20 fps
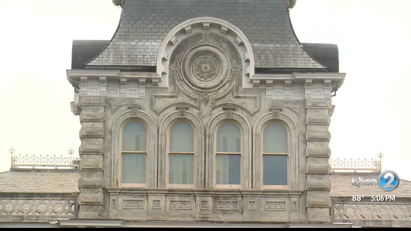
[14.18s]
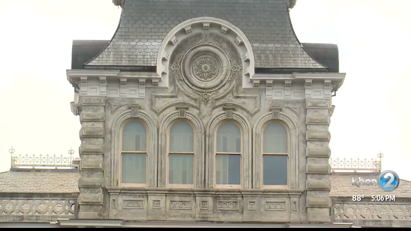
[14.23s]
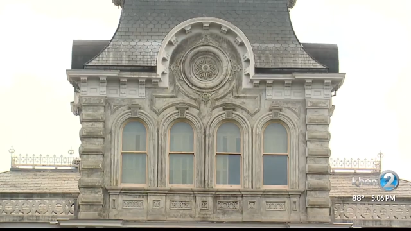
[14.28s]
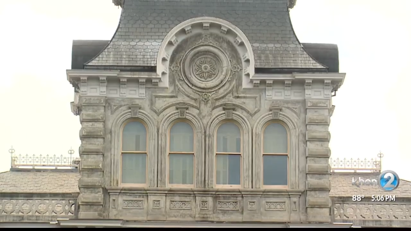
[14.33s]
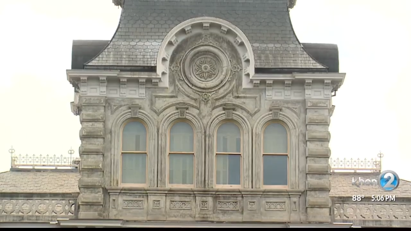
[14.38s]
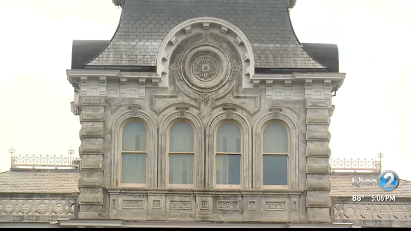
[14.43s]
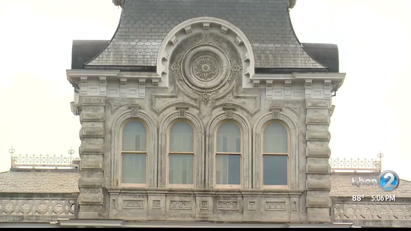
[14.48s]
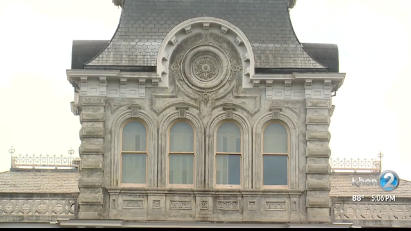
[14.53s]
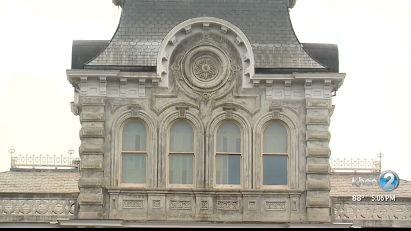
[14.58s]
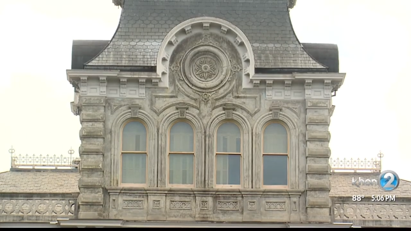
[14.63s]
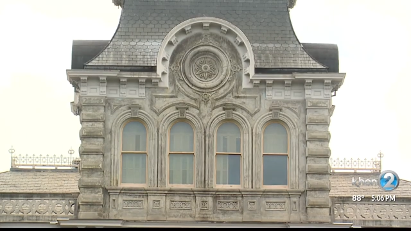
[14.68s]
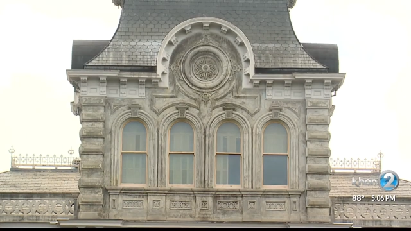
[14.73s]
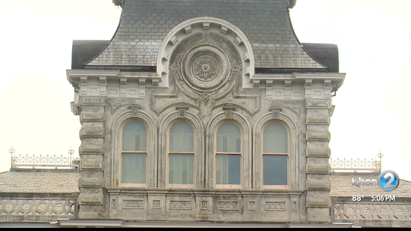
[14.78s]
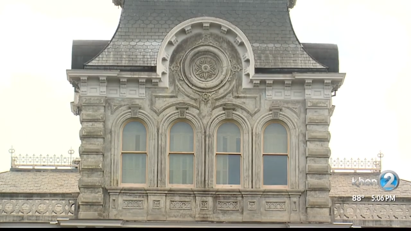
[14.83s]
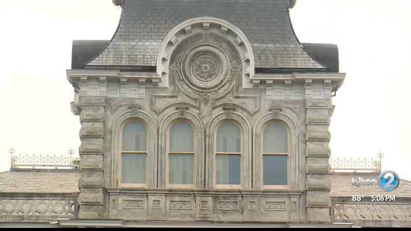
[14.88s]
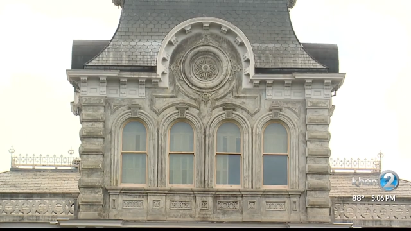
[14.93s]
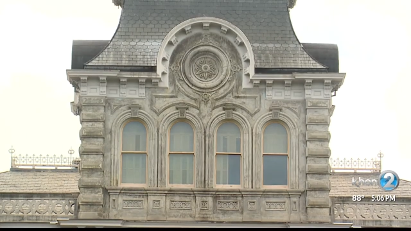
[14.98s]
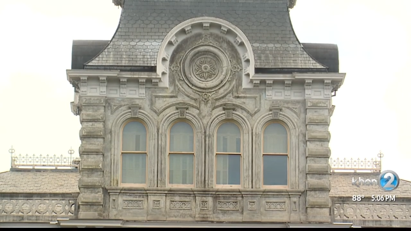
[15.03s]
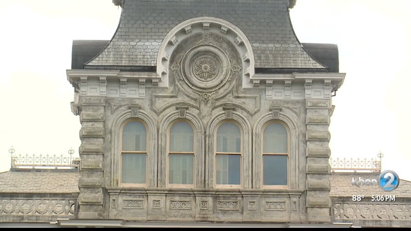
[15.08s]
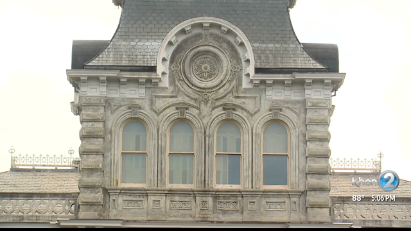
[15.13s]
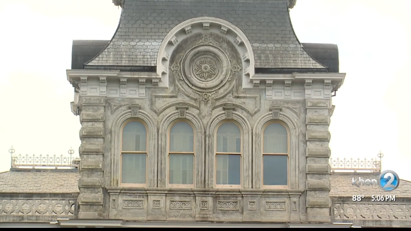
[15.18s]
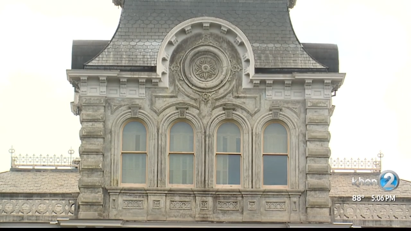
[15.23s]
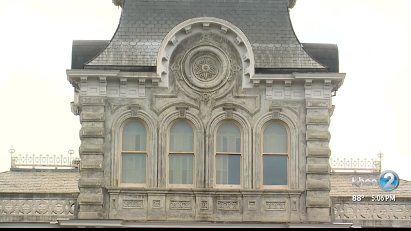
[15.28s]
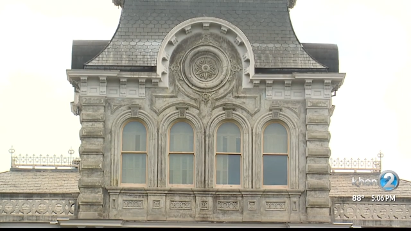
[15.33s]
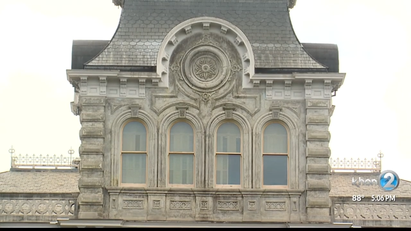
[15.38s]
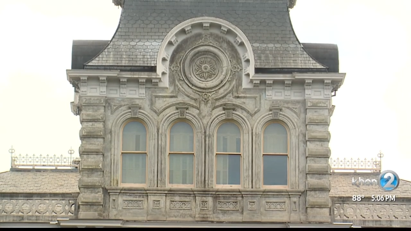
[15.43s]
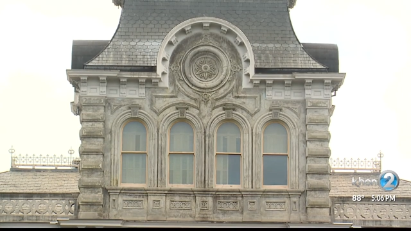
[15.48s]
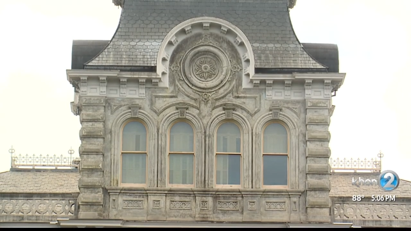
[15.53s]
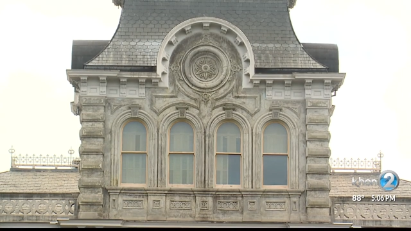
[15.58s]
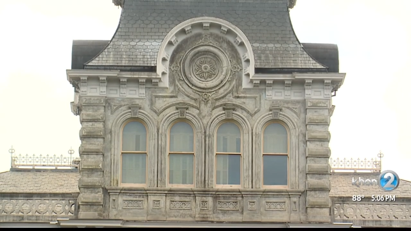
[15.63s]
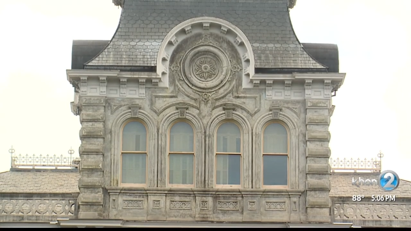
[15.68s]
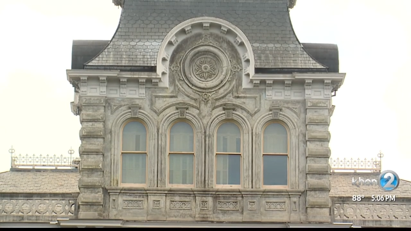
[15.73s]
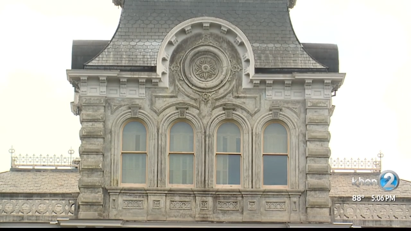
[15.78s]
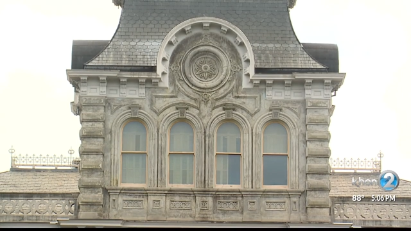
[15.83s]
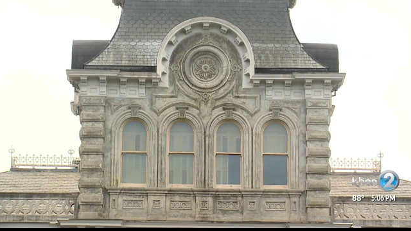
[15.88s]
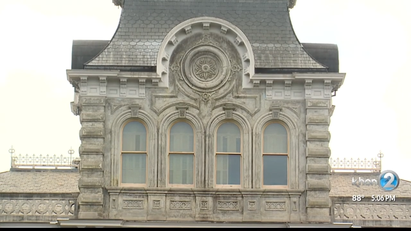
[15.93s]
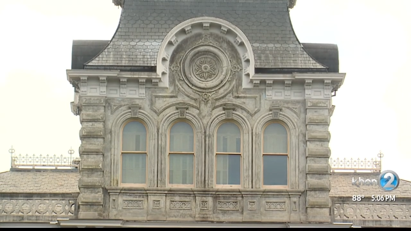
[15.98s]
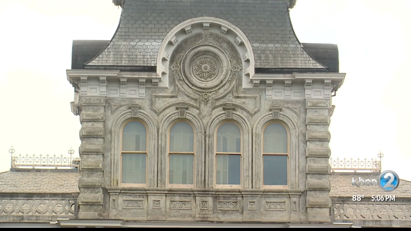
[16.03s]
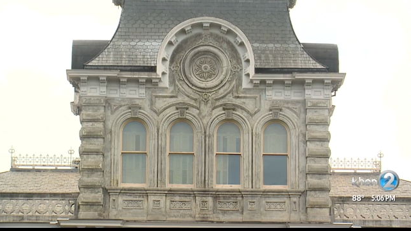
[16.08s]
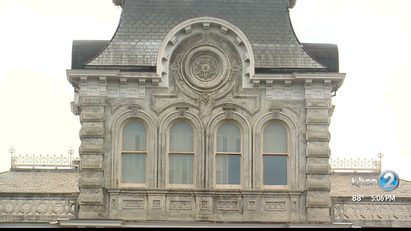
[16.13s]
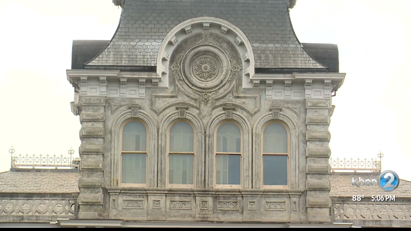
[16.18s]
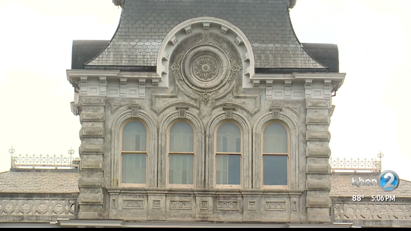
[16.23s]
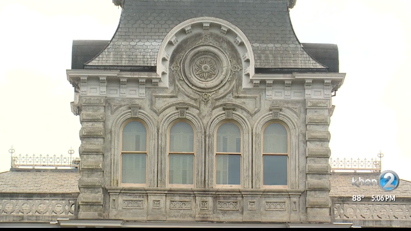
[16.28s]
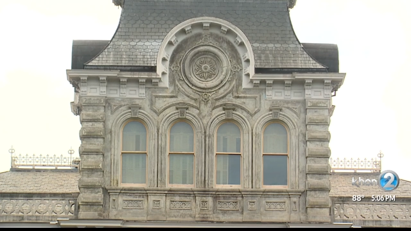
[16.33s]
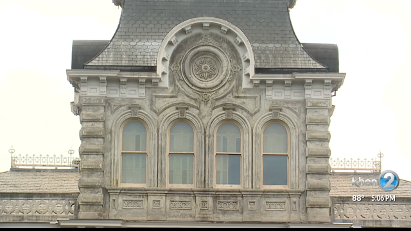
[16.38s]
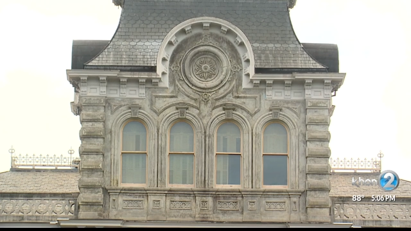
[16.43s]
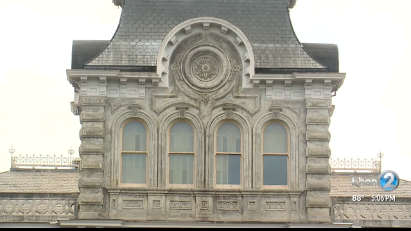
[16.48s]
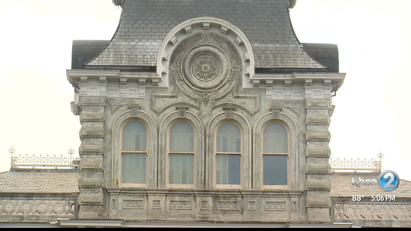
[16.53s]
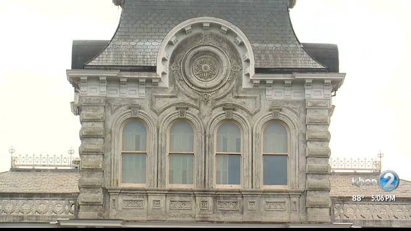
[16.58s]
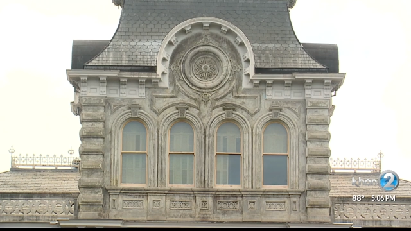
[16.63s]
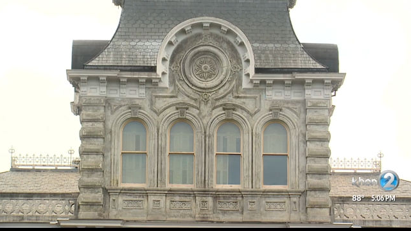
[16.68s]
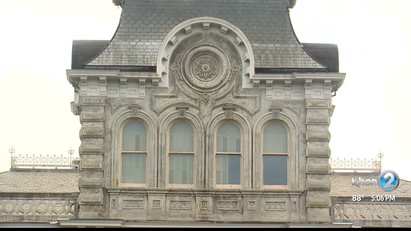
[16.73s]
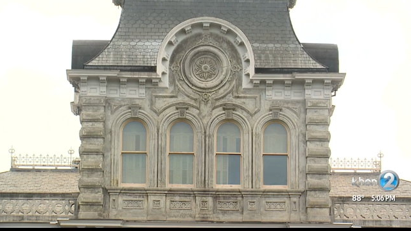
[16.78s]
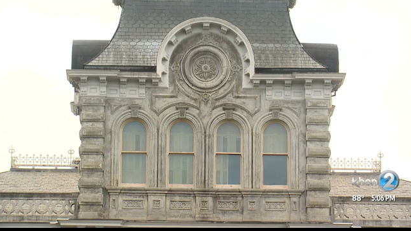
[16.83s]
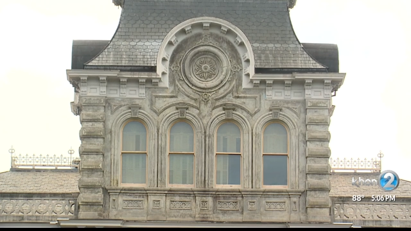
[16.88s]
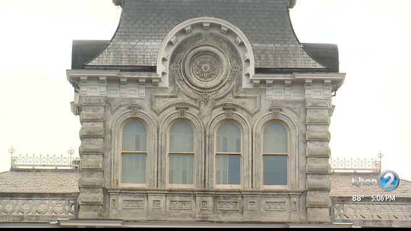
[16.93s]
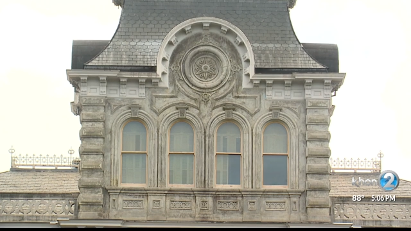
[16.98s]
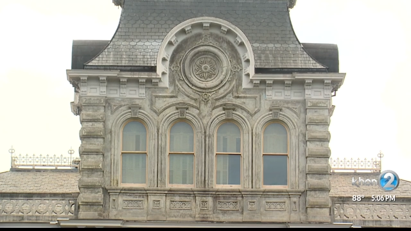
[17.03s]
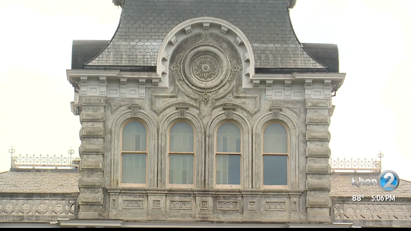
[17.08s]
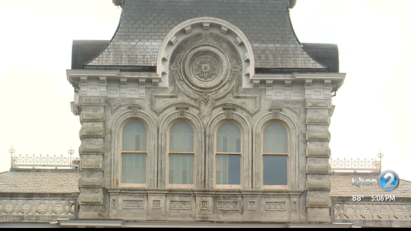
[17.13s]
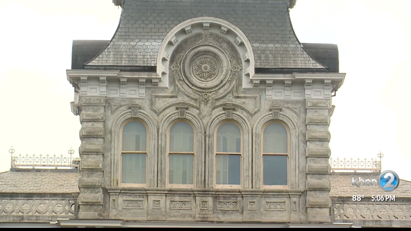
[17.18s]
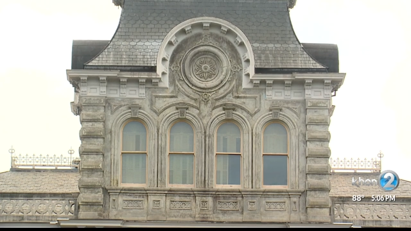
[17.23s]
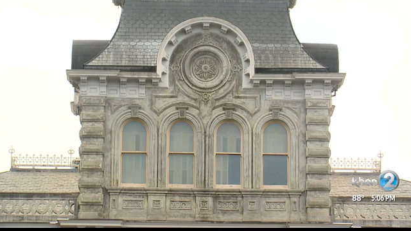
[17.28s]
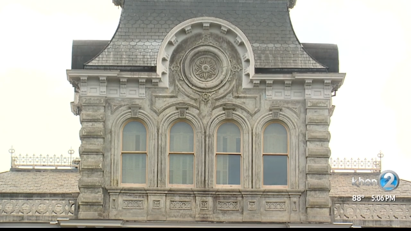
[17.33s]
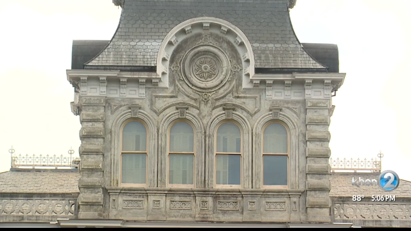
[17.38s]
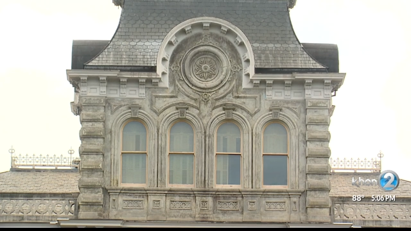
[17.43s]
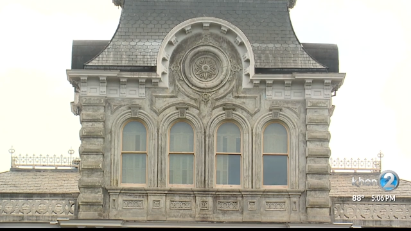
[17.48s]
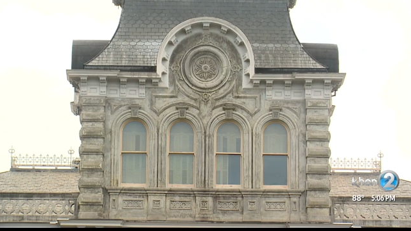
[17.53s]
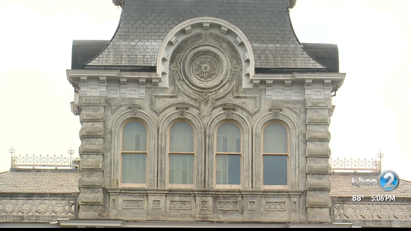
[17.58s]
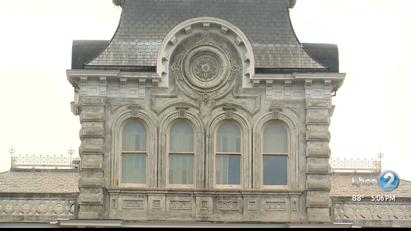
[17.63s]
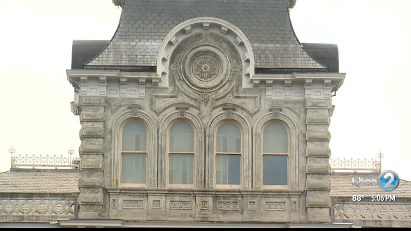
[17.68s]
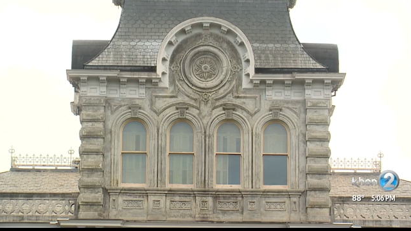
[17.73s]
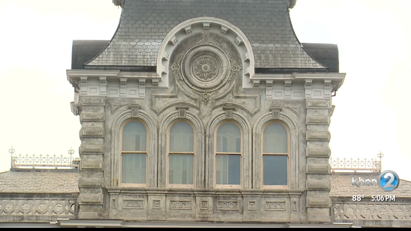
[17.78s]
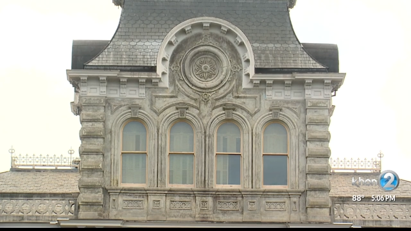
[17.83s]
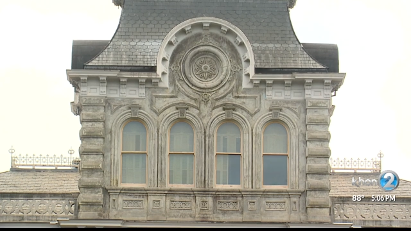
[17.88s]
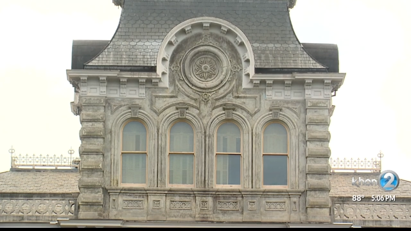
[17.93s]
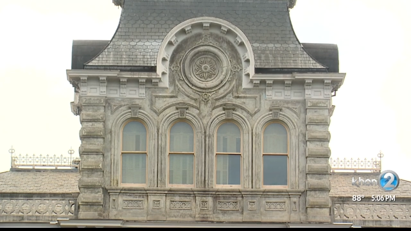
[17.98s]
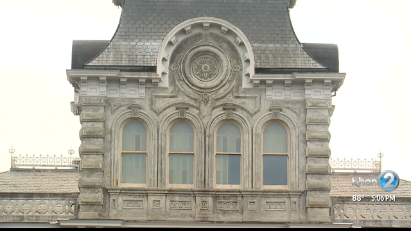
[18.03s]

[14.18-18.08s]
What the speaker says: [unreadable: no face in view]